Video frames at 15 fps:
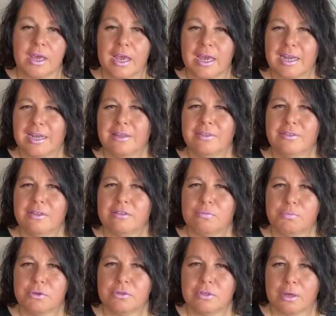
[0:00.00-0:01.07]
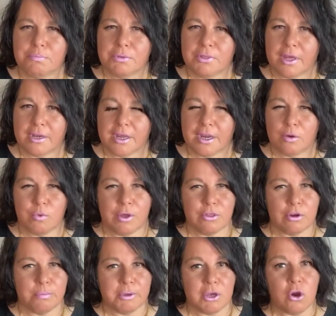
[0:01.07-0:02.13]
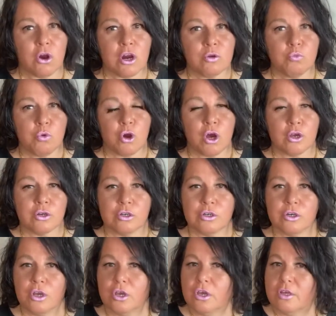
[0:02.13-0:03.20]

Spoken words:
and anything that's built up in that hair, whether it be hard water,